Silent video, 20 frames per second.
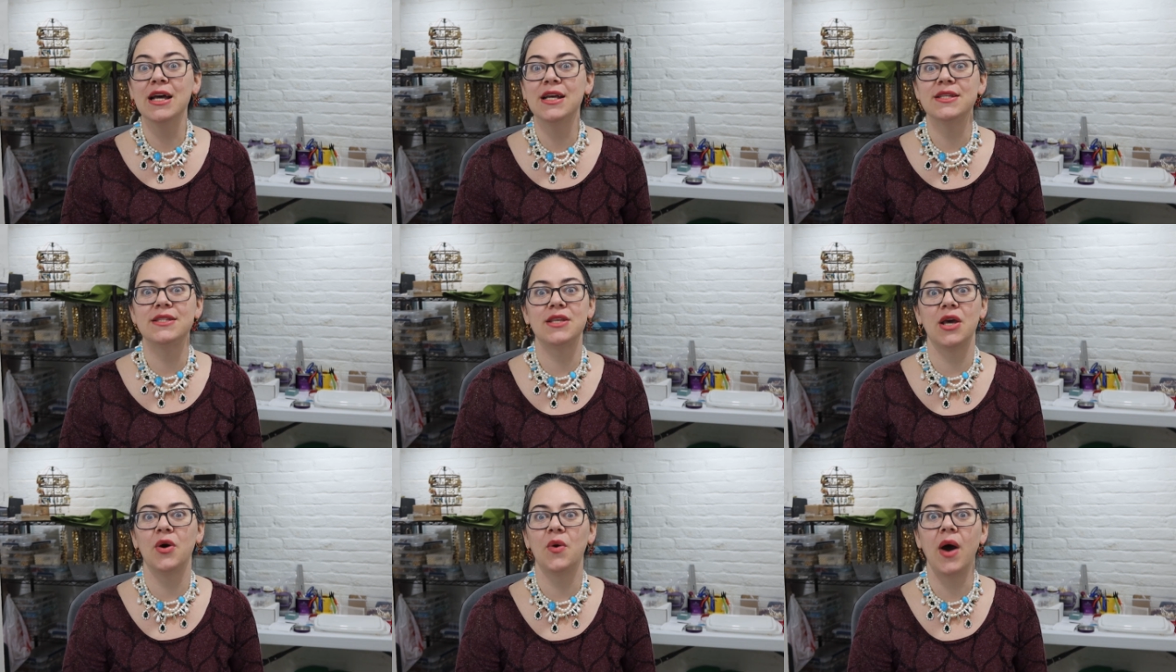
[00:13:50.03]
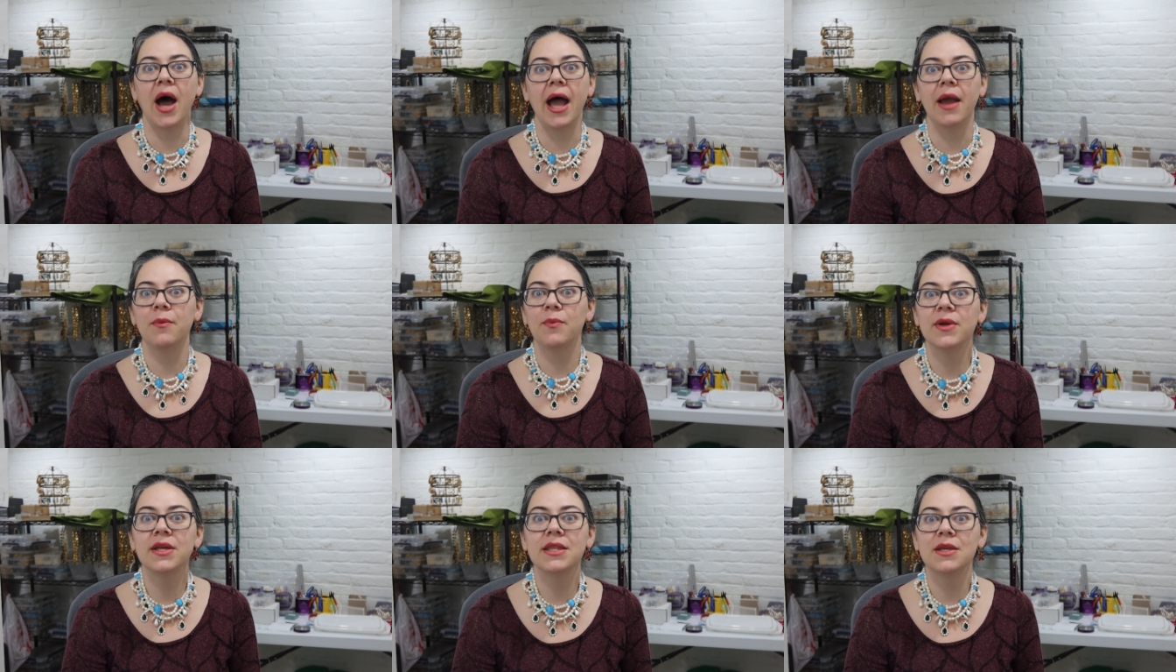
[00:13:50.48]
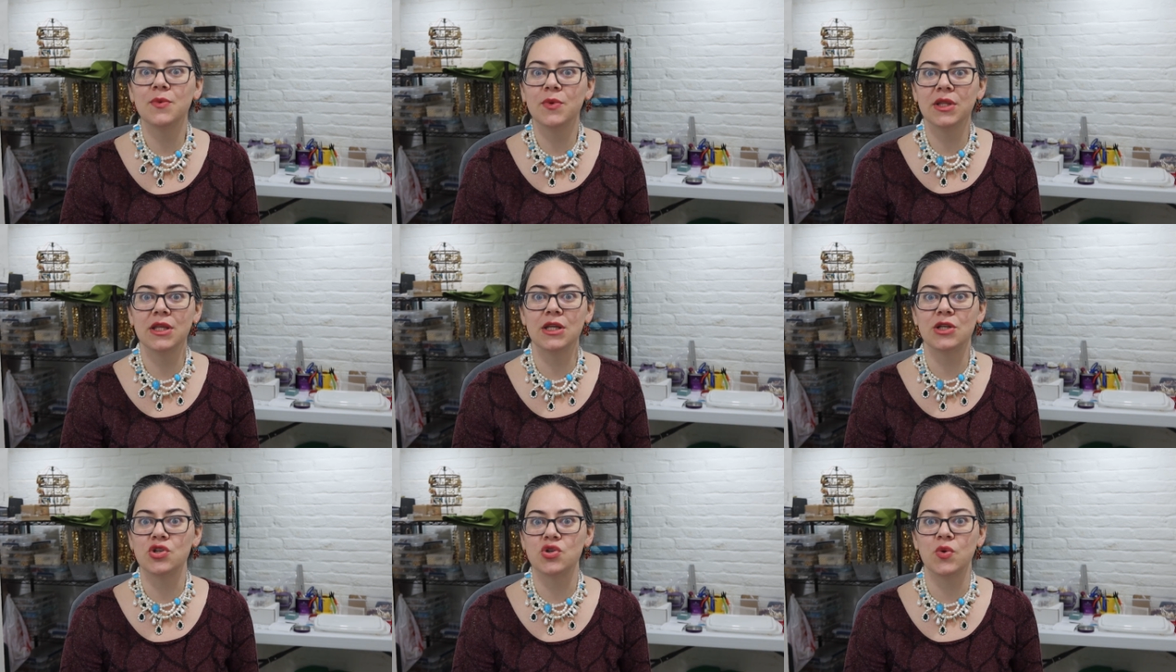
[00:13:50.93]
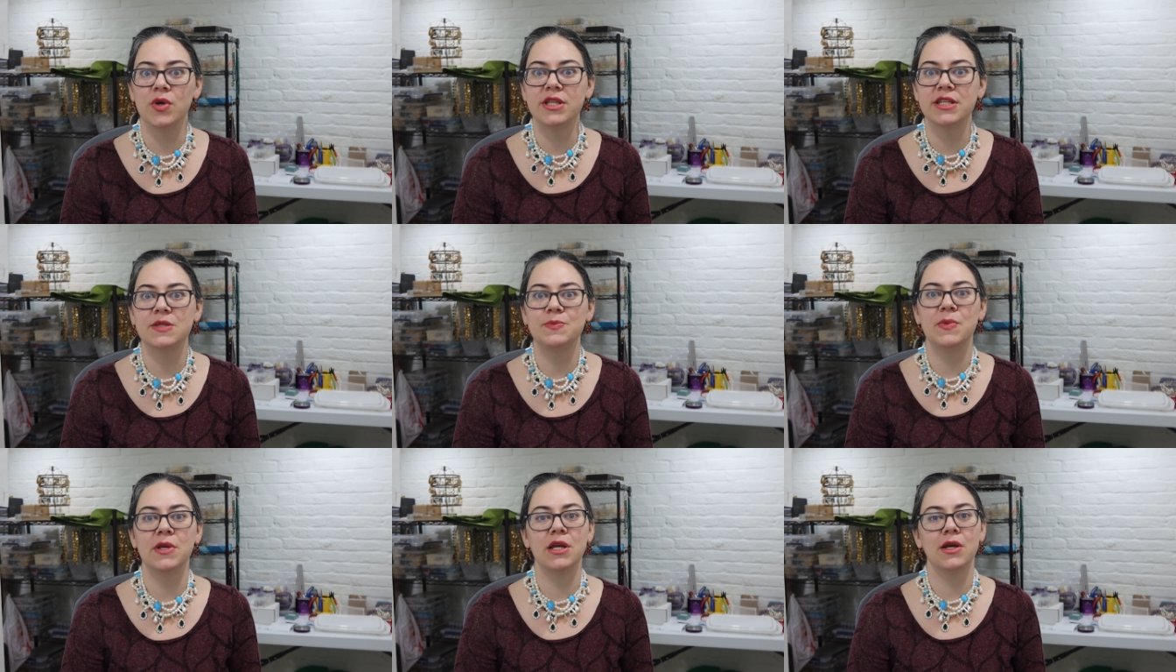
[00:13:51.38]
So I really, really enjoy
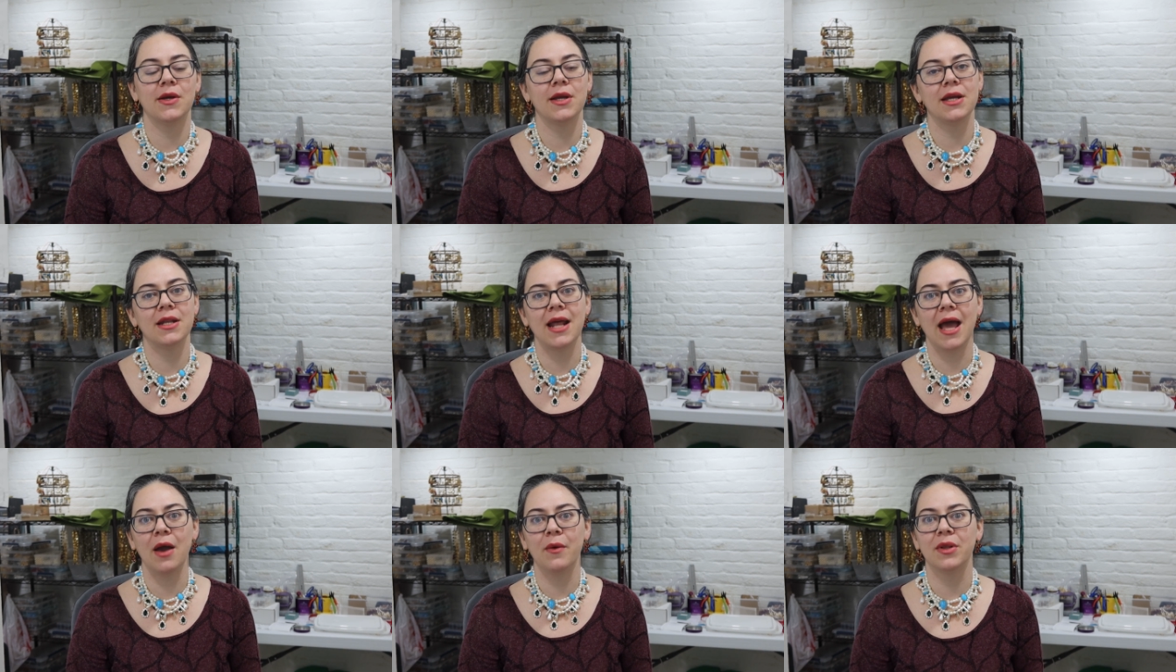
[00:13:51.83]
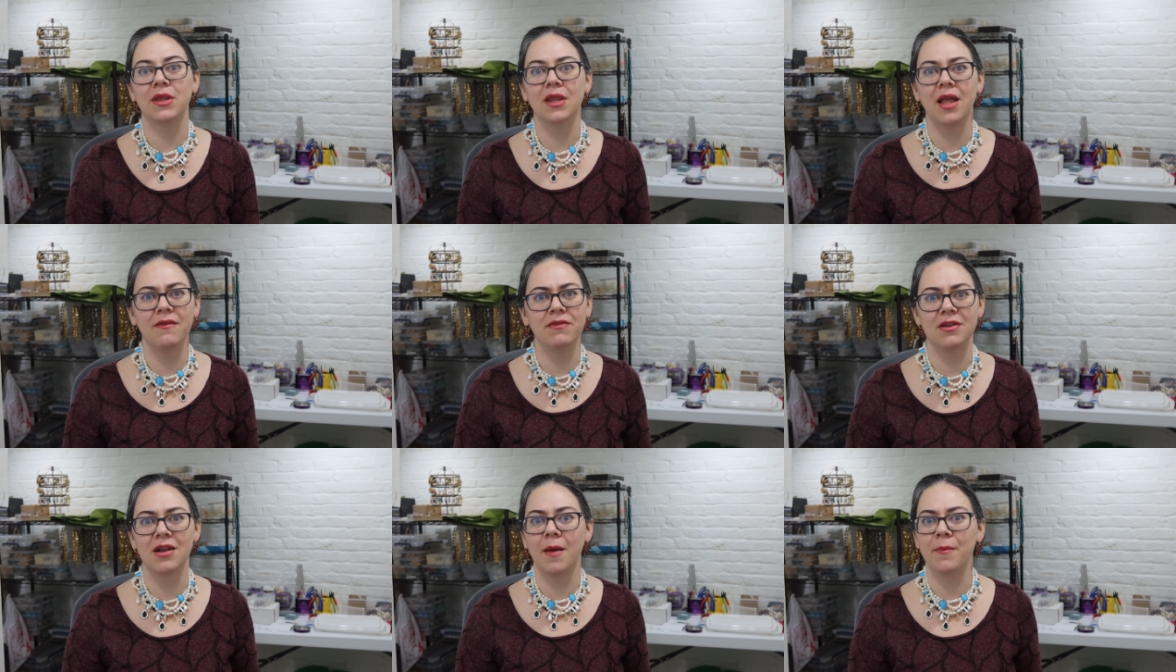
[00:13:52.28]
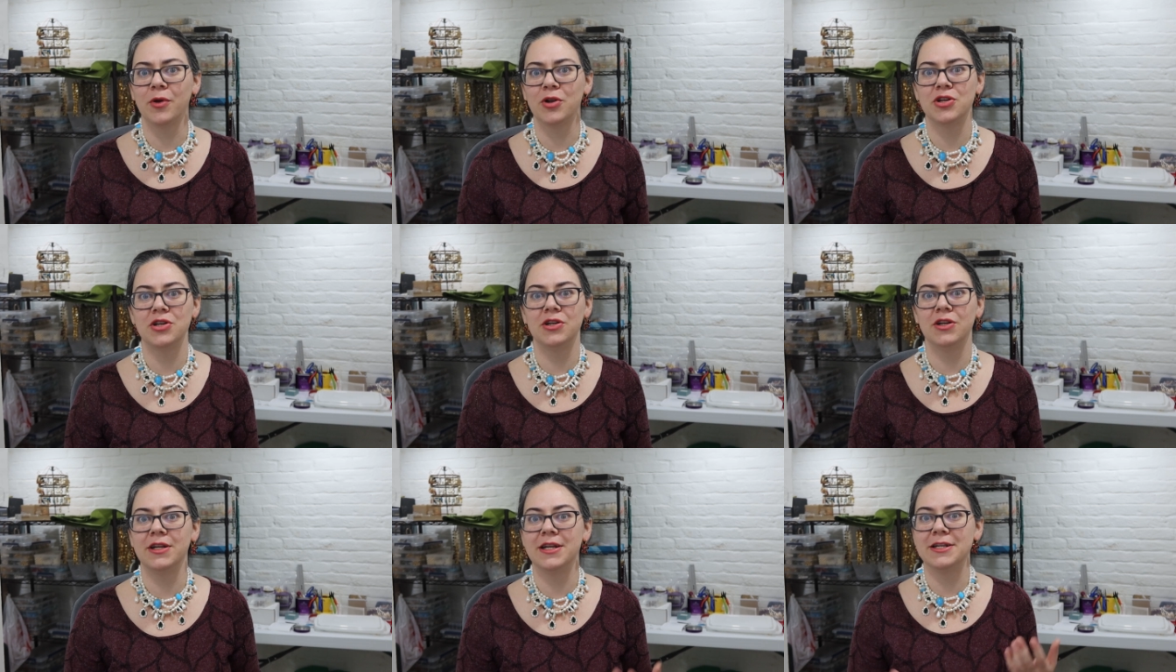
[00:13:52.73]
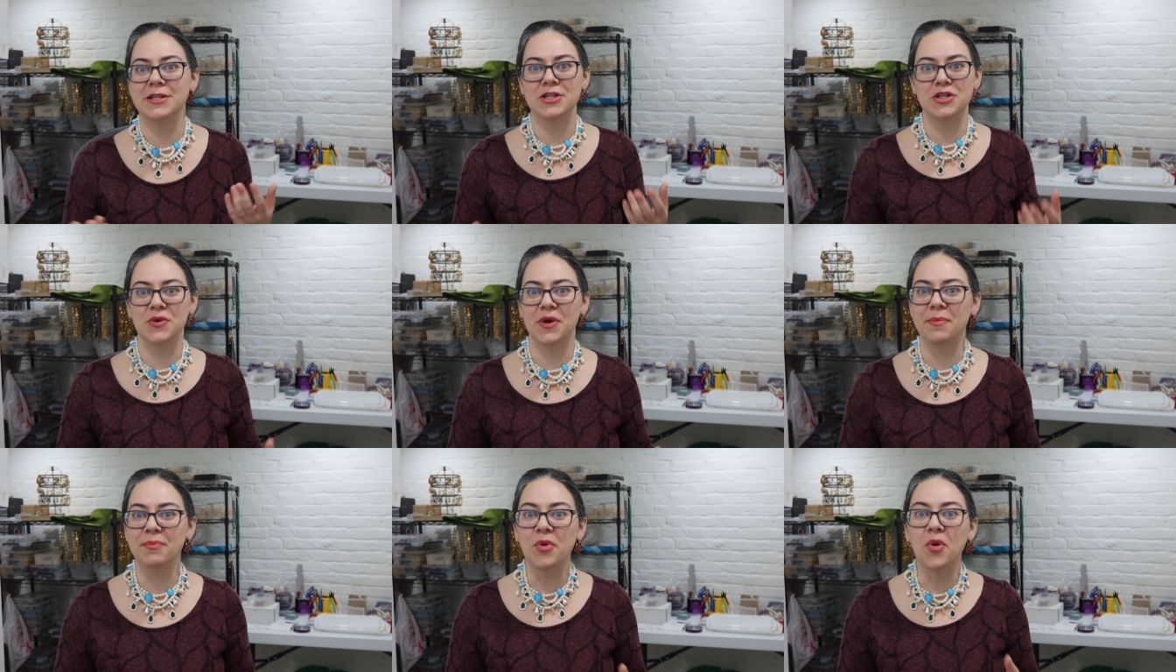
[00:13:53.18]
this period. I would love an opportunity to
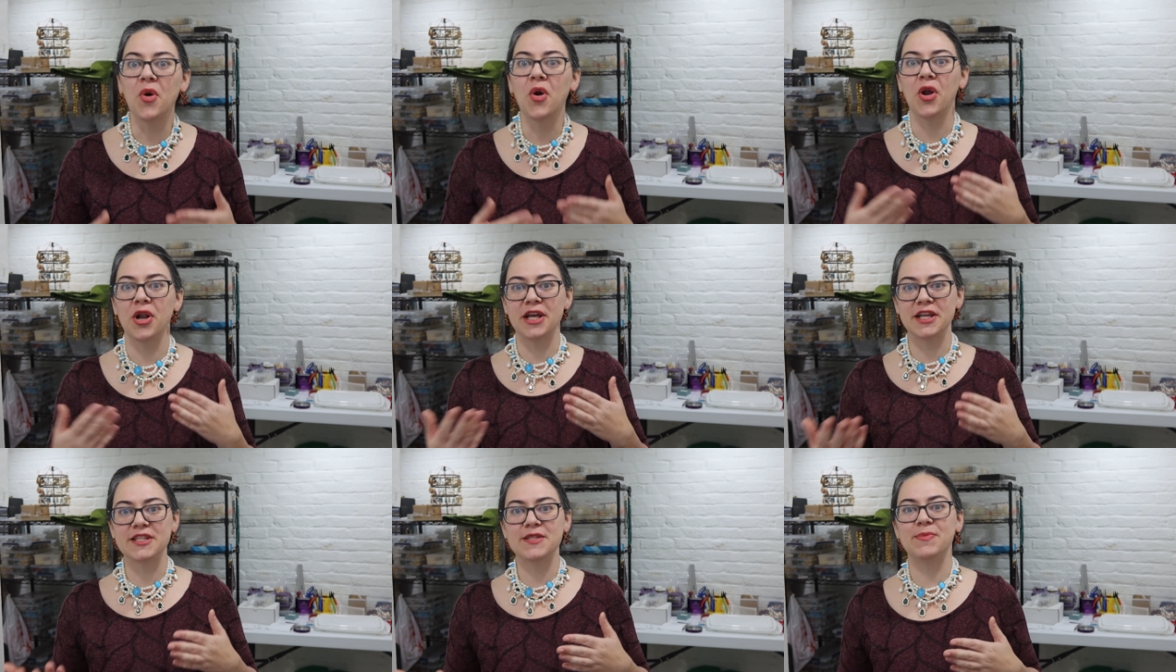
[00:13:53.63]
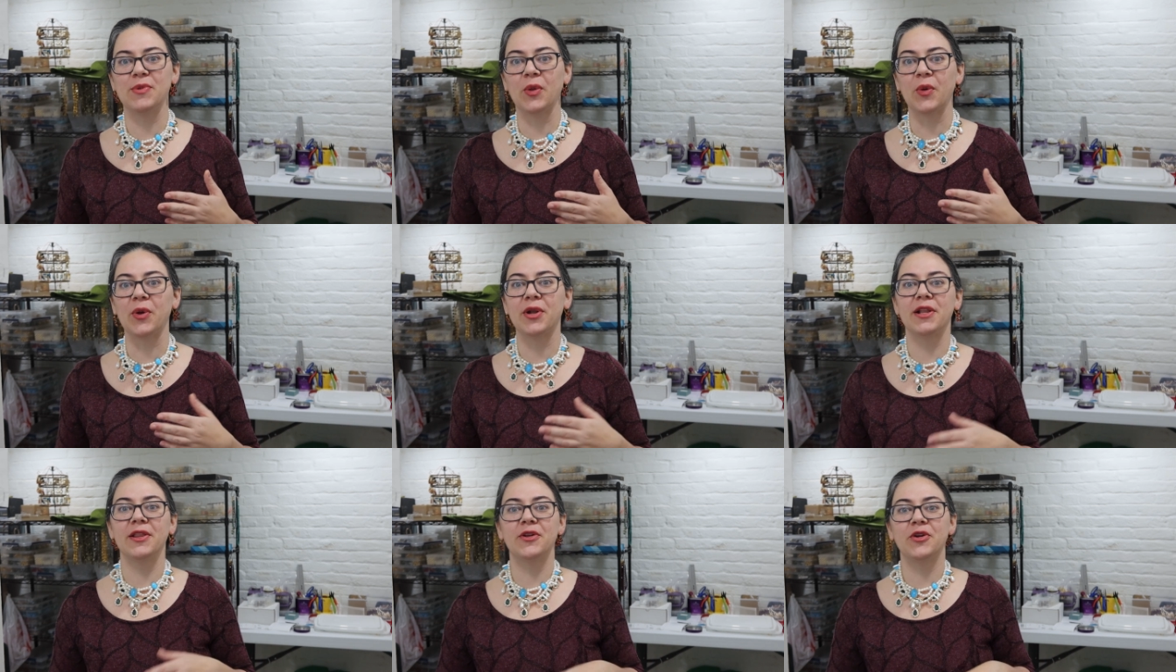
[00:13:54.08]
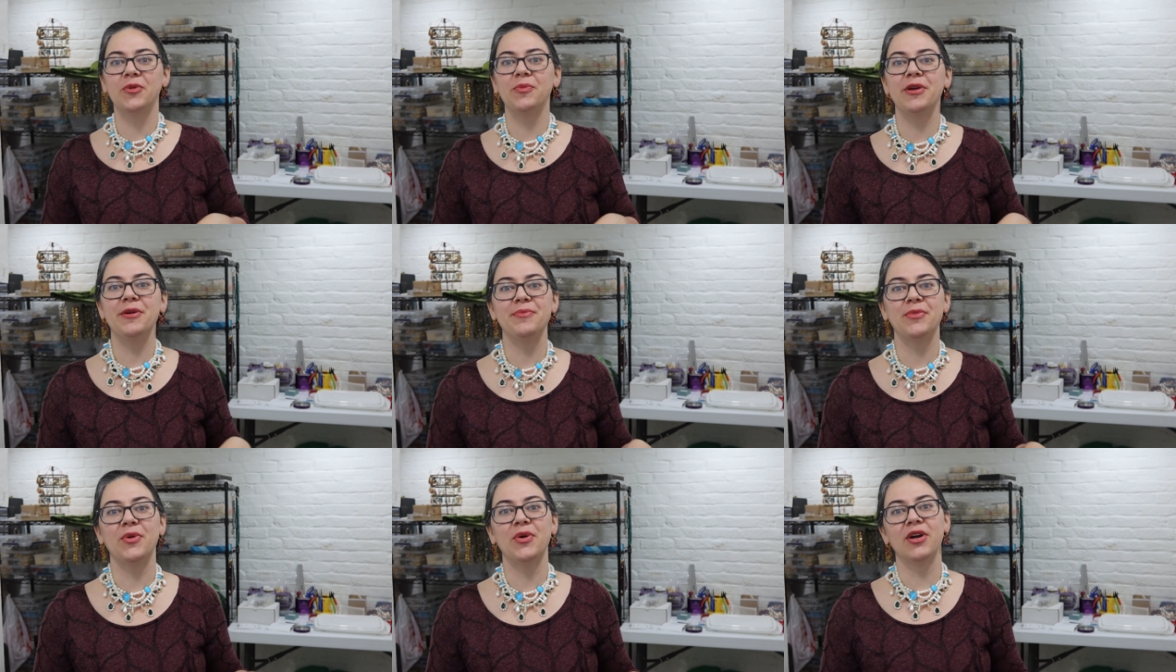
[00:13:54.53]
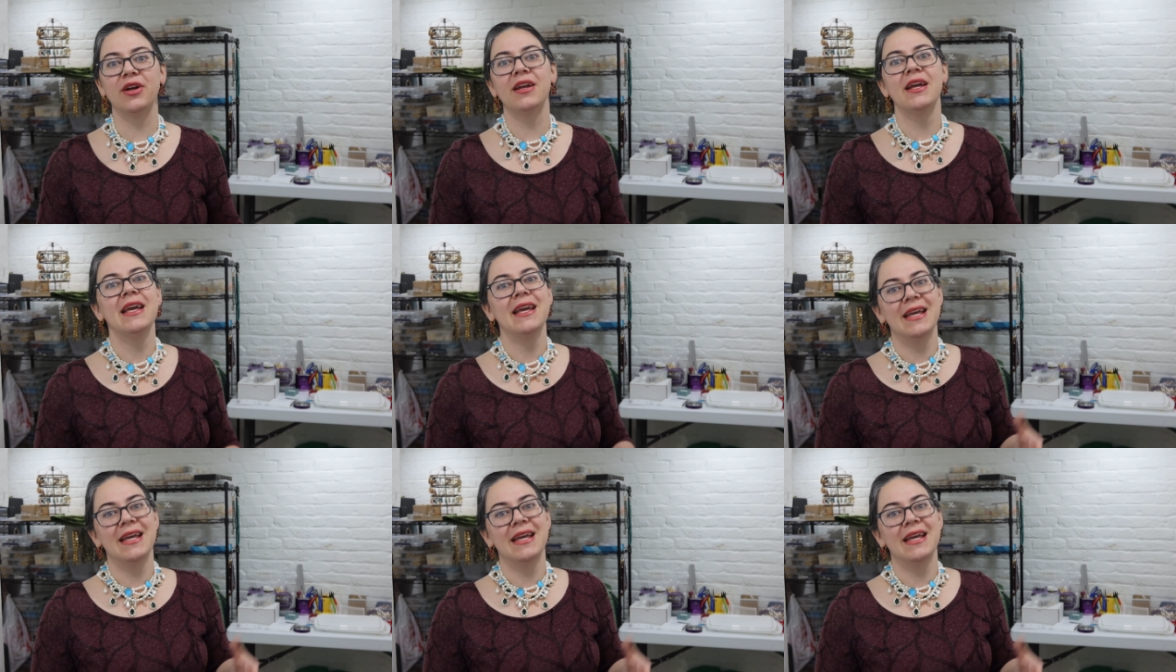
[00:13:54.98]
do it more and explore it a little bit more.